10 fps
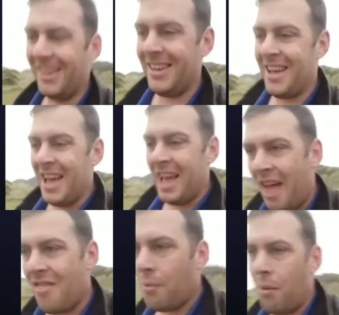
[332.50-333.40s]
and then we've
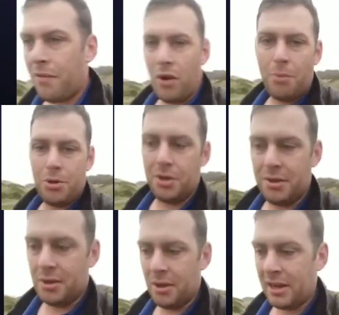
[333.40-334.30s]
got options.
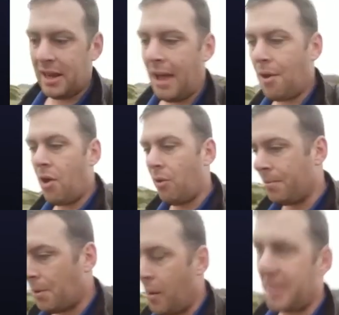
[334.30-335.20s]
Okay, we don't want to be waiting
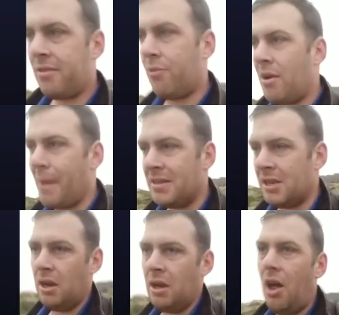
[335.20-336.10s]
3 months in a
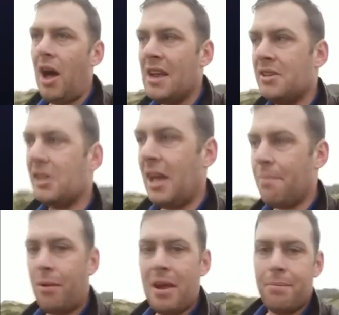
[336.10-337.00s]
line to get
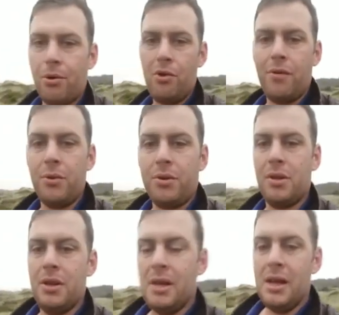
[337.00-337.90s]
pre-approvals
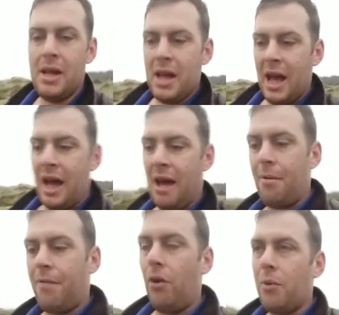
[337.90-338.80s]
before we
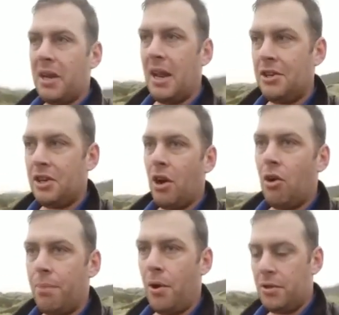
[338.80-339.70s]
can actually go and
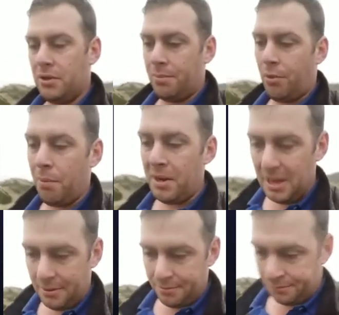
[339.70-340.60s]
purchase a property.
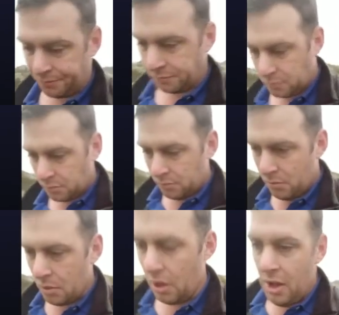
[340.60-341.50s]

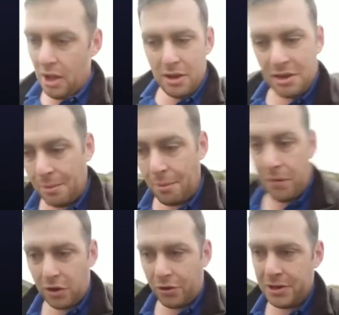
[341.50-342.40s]
You know, then we've got
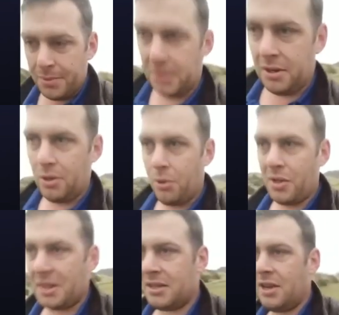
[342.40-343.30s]
Christmas to deal with,
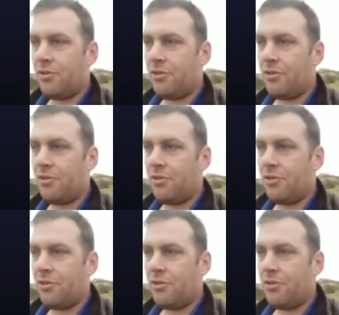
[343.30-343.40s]
etc.